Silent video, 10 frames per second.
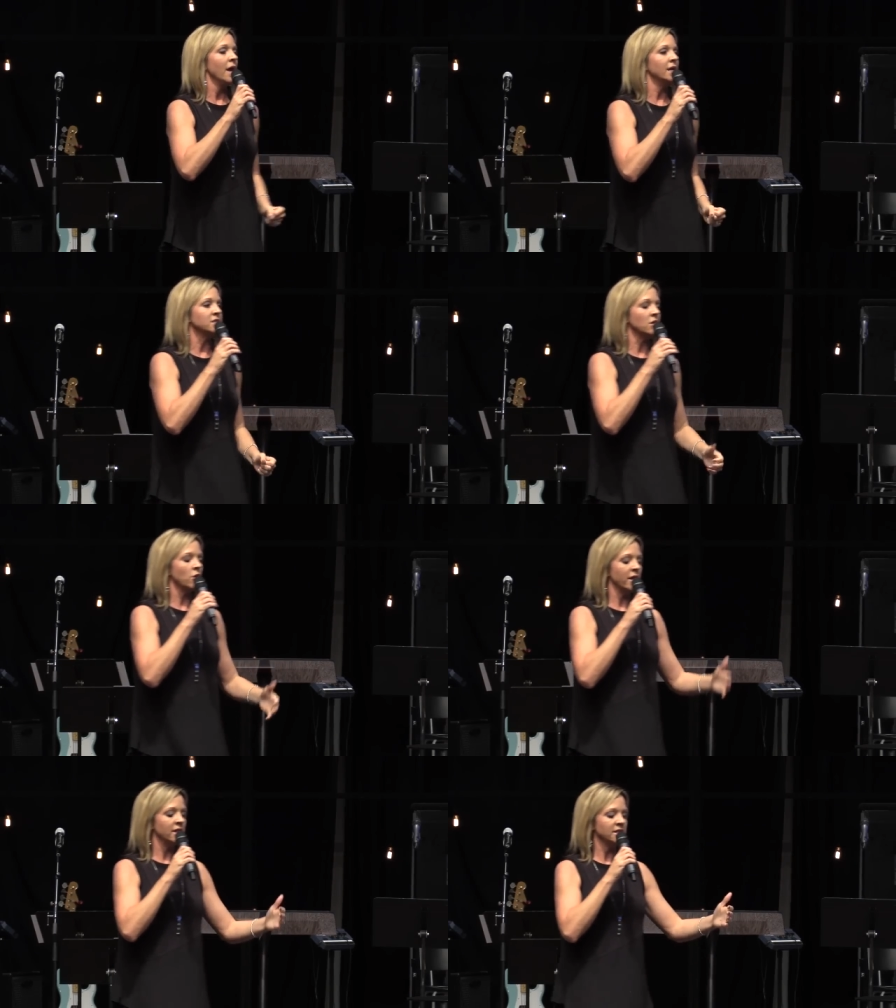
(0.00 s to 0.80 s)
And so,
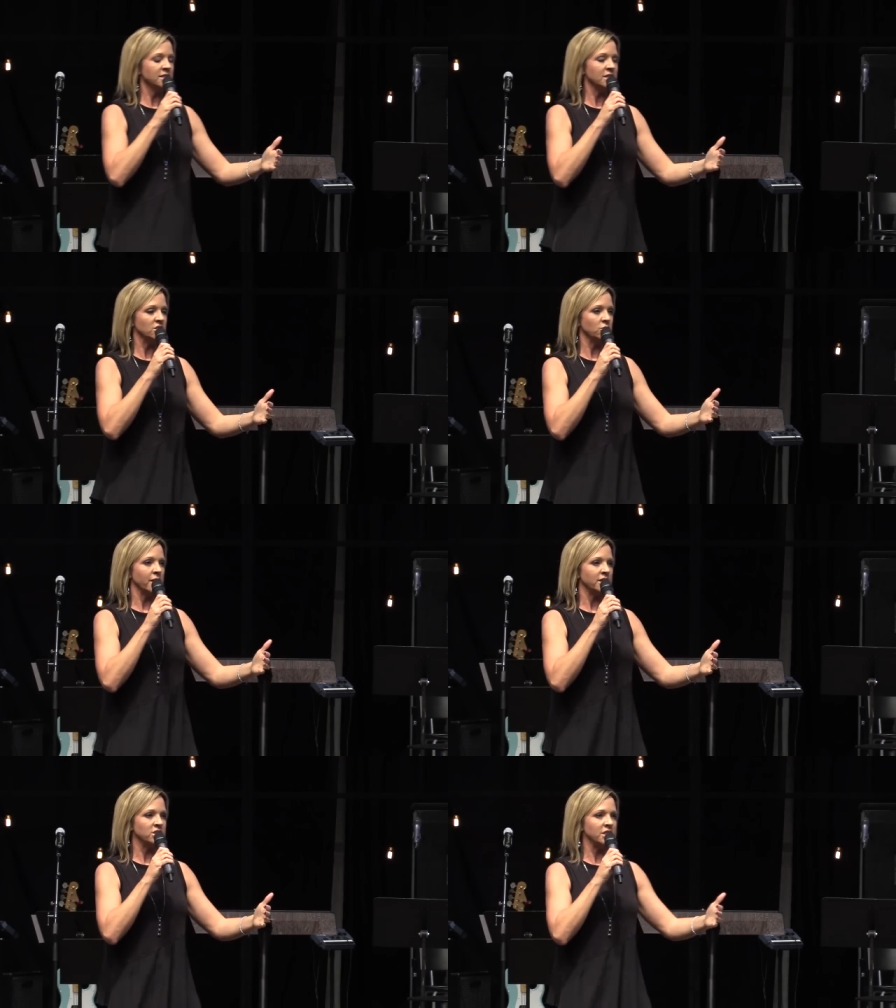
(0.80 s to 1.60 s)
in this
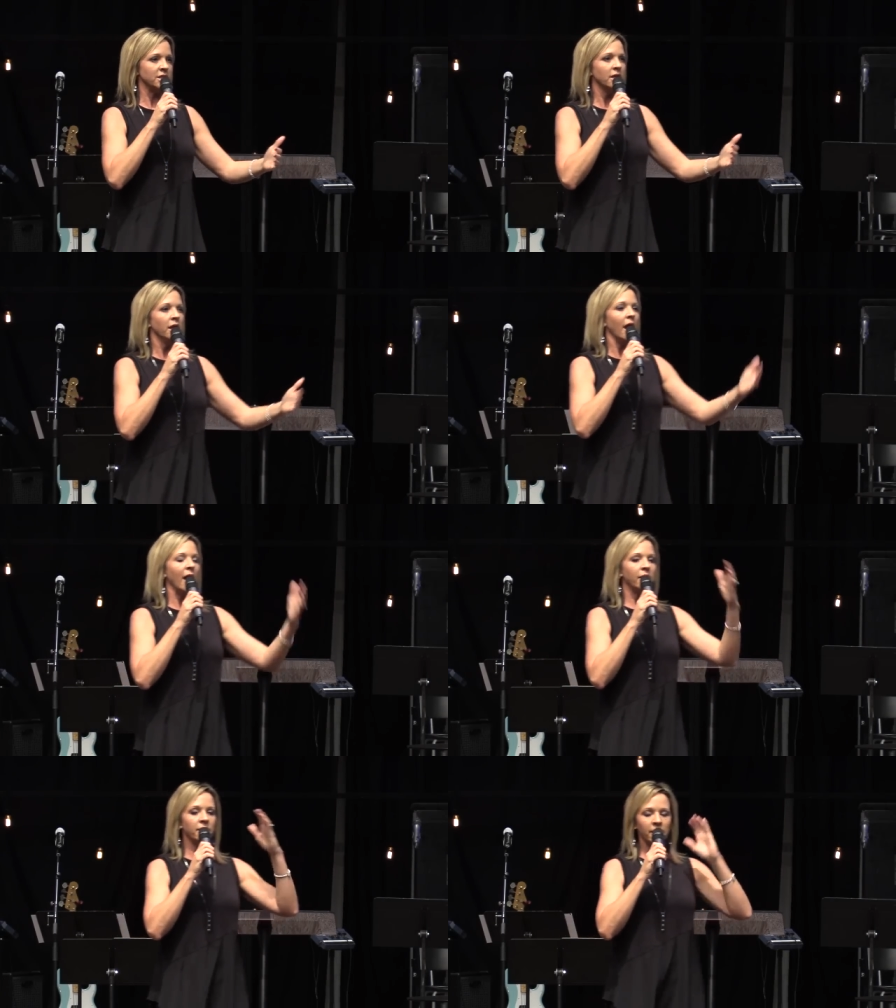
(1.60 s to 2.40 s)
situation,
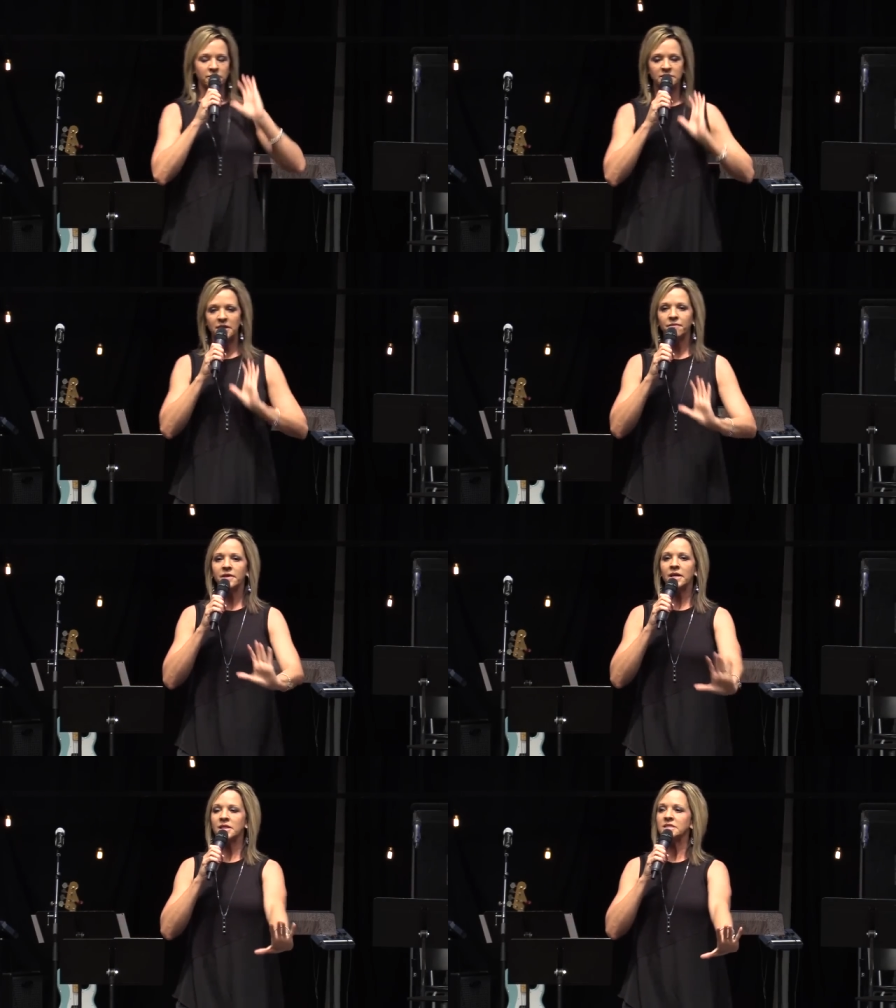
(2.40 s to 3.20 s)
I, I was
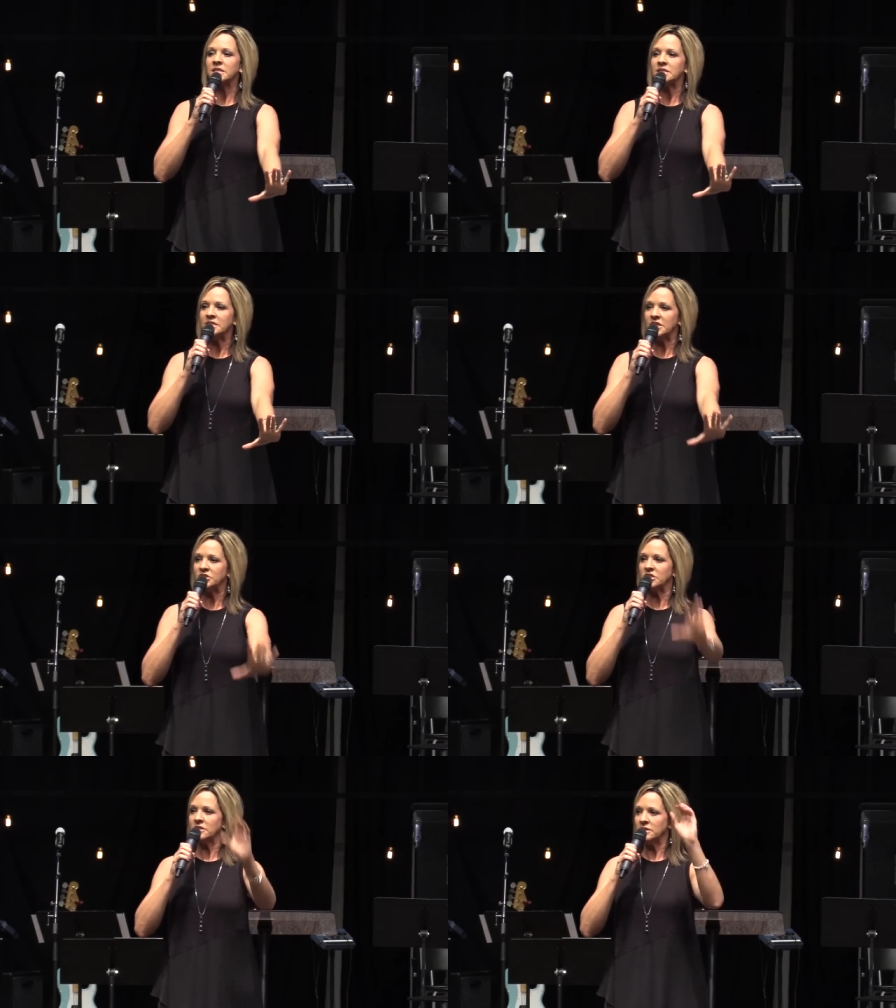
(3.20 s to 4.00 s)
definitely in this
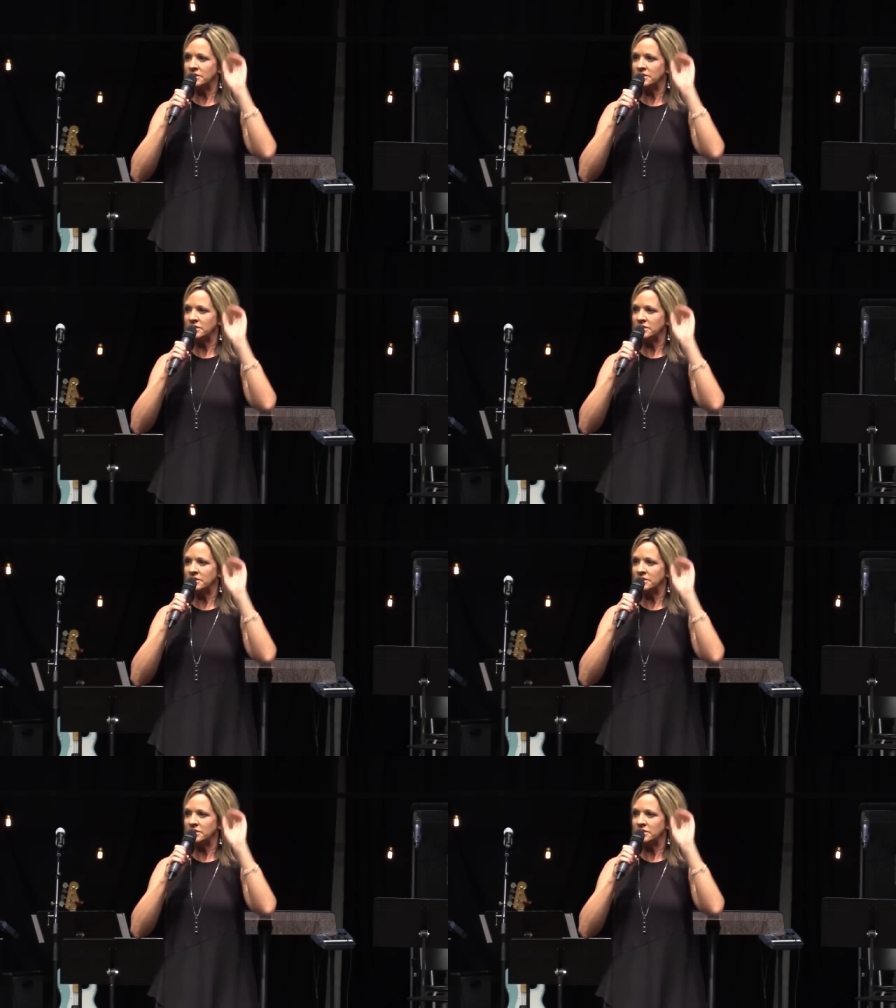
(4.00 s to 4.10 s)
contention,